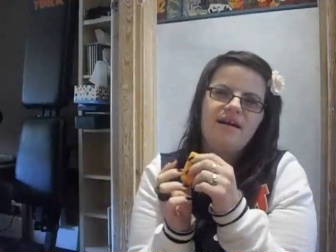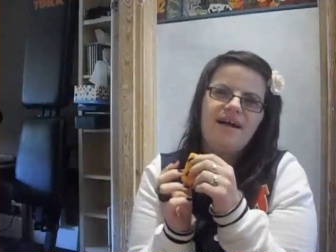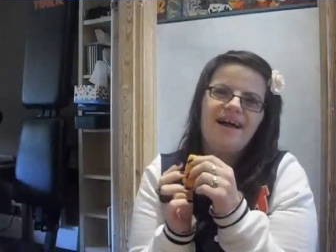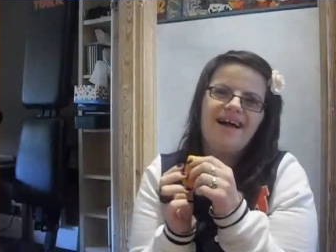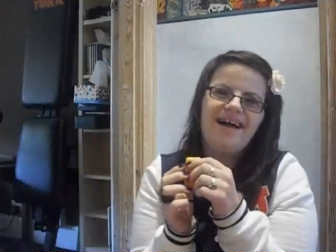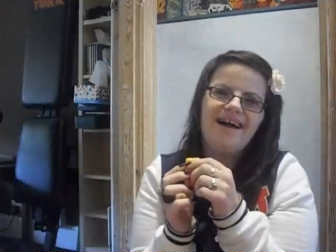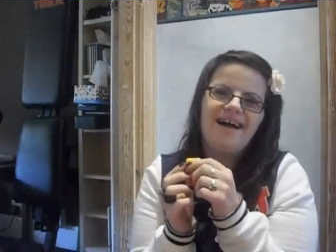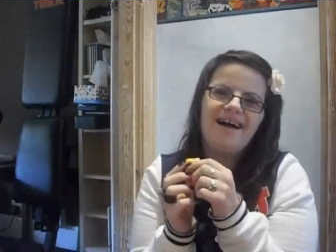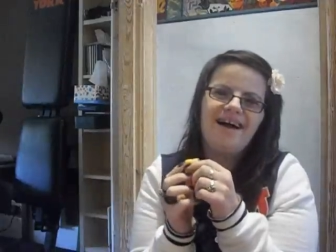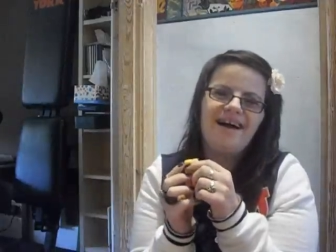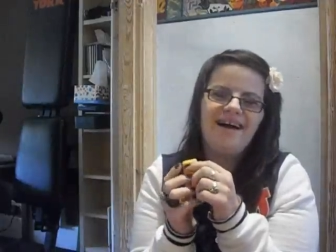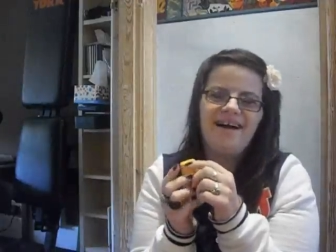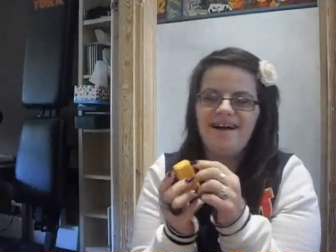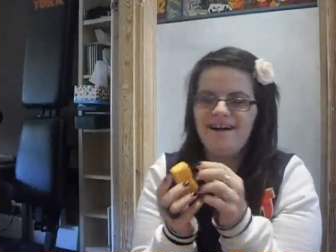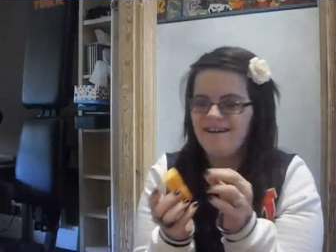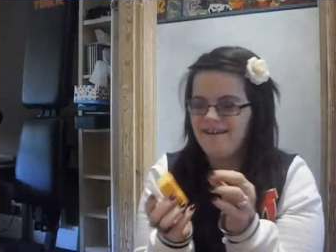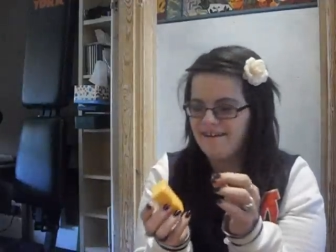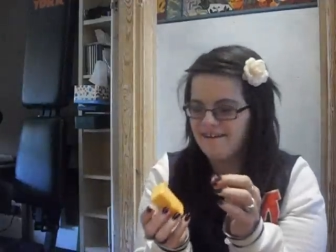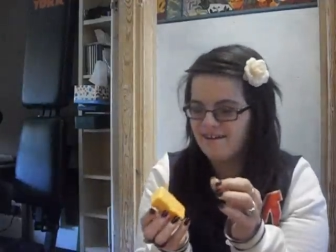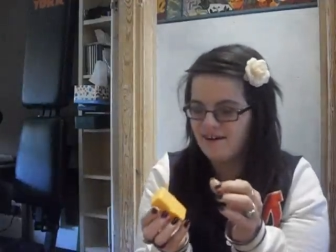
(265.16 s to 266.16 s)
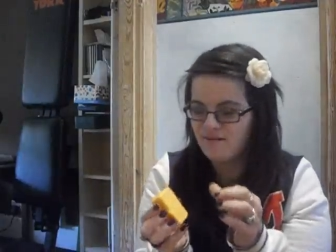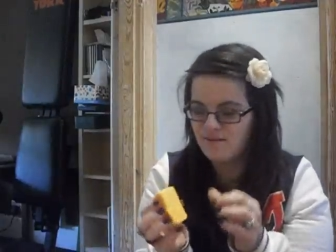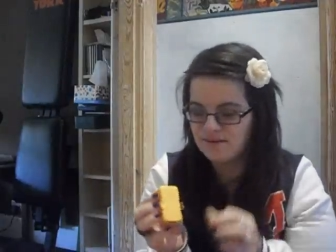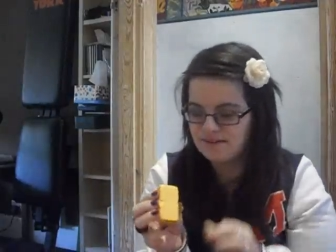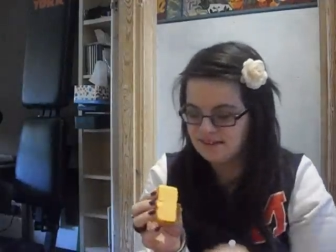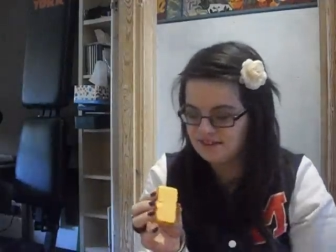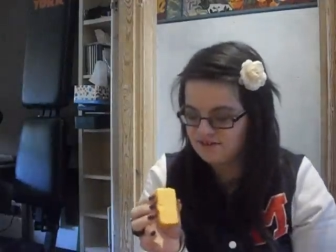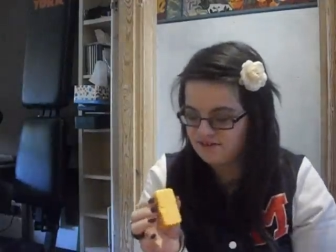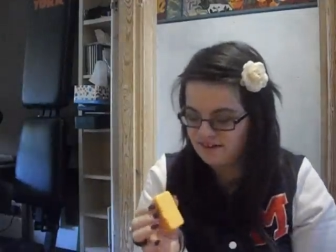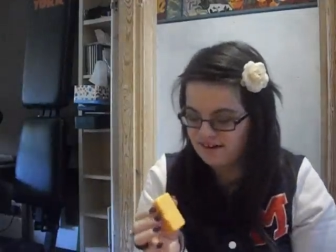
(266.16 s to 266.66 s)
I can't wait
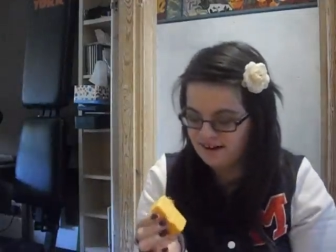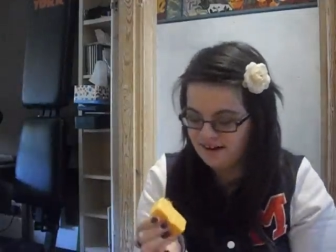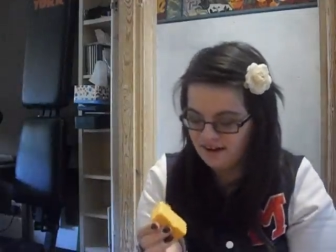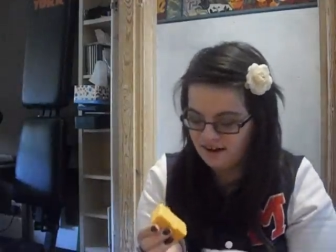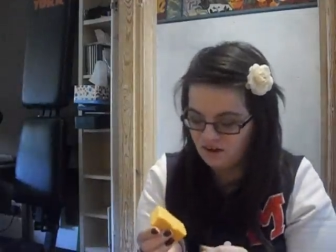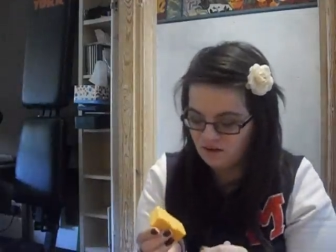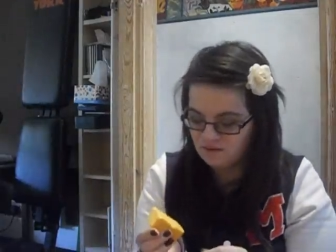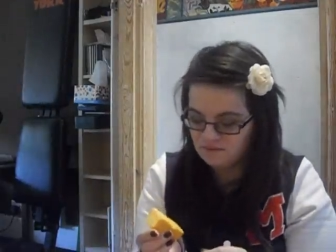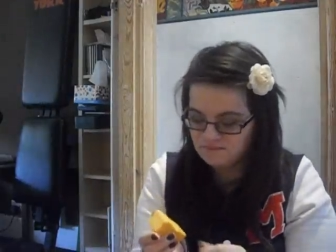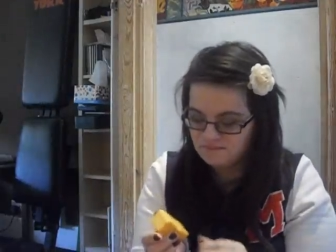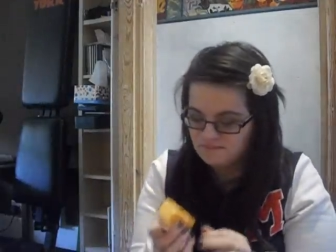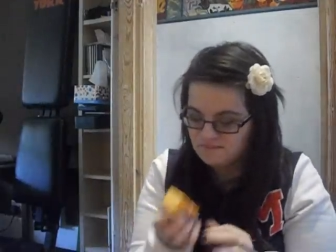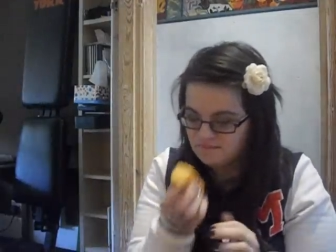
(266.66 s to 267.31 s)
to try it out.